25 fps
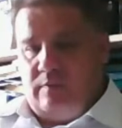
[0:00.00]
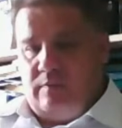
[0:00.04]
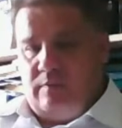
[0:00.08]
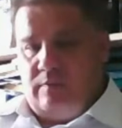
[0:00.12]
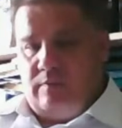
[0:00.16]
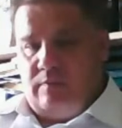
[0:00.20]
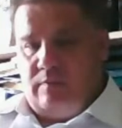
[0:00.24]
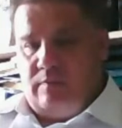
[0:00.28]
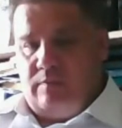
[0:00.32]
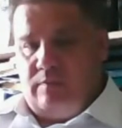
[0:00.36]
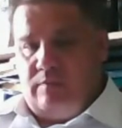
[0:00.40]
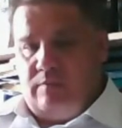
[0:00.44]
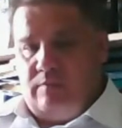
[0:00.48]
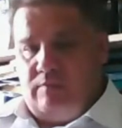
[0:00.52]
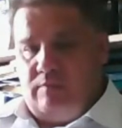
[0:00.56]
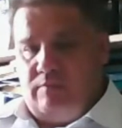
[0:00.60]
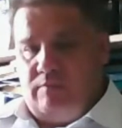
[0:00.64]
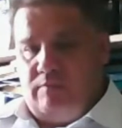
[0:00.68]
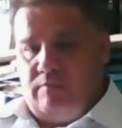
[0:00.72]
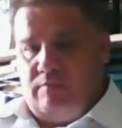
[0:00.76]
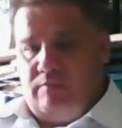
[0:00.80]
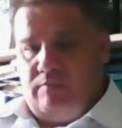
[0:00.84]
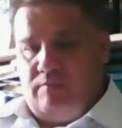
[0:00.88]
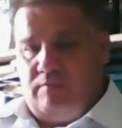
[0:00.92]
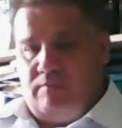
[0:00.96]

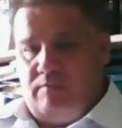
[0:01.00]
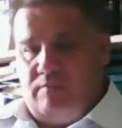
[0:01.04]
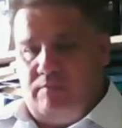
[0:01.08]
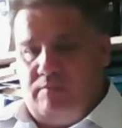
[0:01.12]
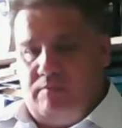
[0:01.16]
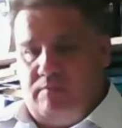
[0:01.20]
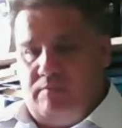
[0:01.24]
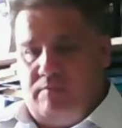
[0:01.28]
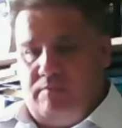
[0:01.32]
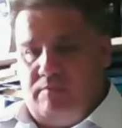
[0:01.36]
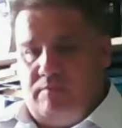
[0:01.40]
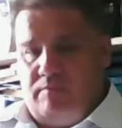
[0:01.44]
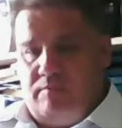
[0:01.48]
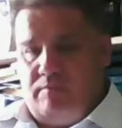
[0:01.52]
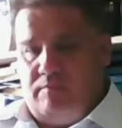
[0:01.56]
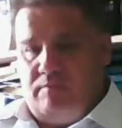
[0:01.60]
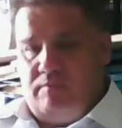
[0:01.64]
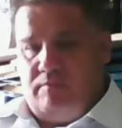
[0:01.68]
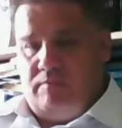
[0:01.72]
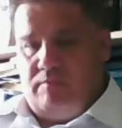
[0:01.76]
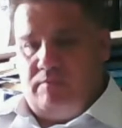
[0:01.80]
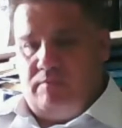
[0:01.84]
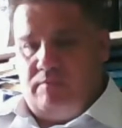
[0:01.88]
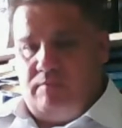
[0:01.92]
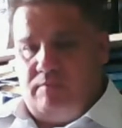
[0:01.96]

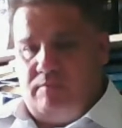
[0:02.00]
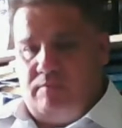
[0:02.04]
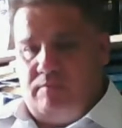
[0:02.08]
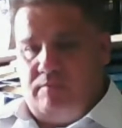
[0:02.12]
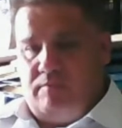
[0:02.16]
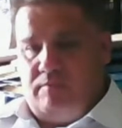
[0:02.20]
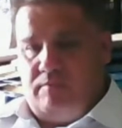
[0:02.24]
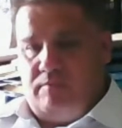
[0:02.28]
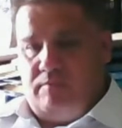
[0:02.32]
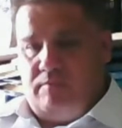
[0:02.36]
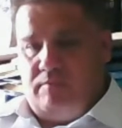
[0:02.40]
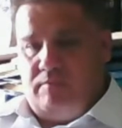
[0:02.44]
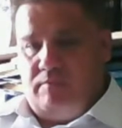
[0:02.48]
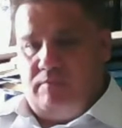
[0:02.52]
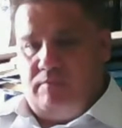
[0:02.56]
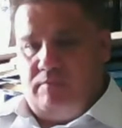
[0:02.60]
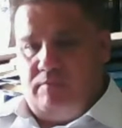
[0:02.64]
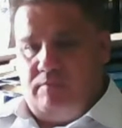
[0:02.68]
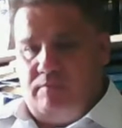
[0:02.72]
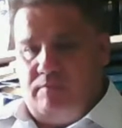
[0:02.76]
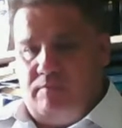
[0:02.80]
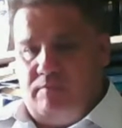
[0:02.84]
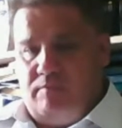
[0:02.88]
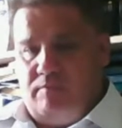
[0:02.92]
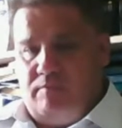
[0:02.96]

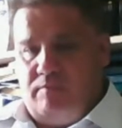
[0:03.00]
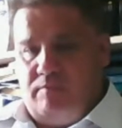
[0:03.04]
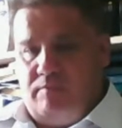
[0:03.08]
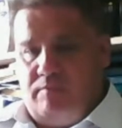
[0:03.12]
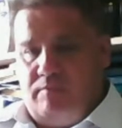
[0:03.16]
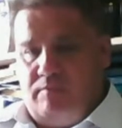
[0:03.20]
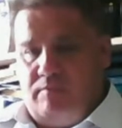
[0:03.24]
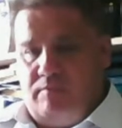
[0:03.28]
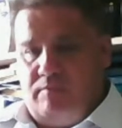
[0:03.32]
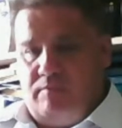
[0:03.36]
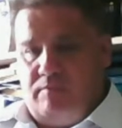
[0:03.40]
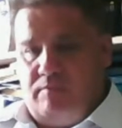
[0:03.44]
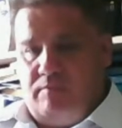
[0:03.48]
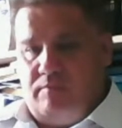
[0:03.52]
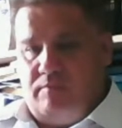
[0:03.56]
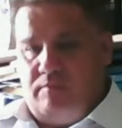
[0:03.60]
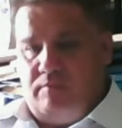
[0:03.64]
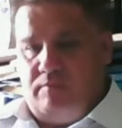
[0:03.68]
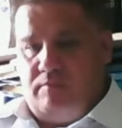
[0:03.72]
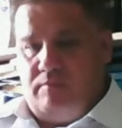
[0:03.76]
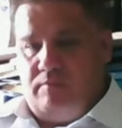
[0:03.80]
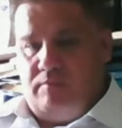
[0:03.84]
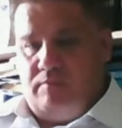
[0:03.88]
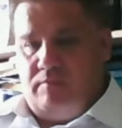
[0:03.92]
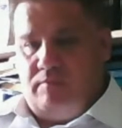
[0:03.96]

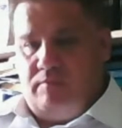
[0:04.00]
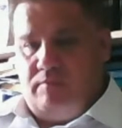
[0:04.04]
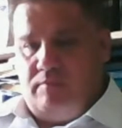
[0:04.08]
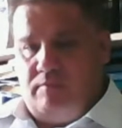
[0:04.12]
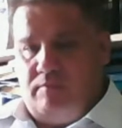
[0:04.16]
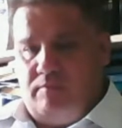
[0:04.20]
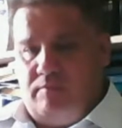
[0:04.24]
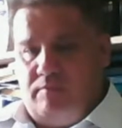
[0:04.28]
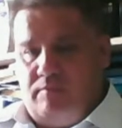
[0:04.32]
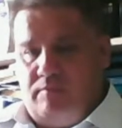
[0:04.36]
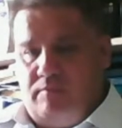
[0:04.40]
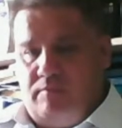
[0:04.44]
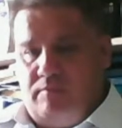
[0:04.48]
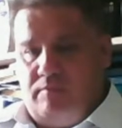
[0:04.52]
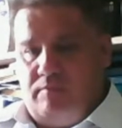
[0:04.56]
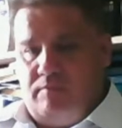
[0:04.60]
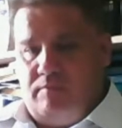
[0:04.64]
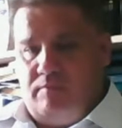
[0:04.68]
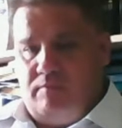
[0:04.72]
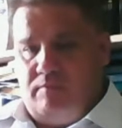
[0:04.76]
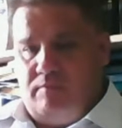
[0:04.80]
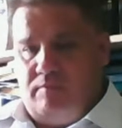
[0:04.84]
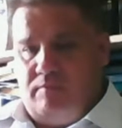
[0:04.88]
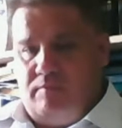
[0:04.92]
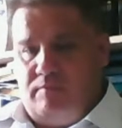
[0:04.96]

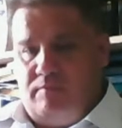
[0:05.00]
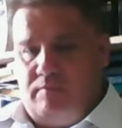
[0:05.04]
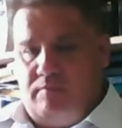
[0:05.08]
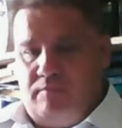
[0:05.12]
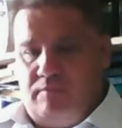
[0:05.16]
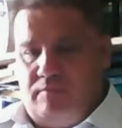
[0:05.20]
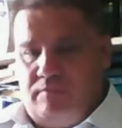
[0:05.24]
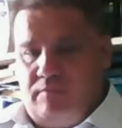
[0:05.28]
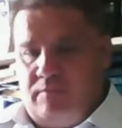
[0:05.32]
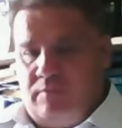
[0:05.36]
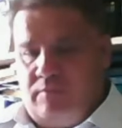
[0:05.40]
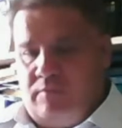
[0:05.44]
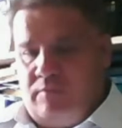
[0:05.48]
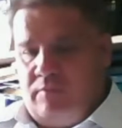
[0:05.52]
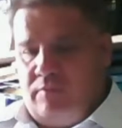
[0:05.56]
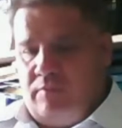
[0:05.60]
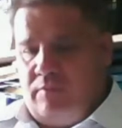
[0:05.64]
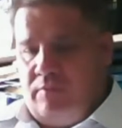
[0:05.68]
[no speech]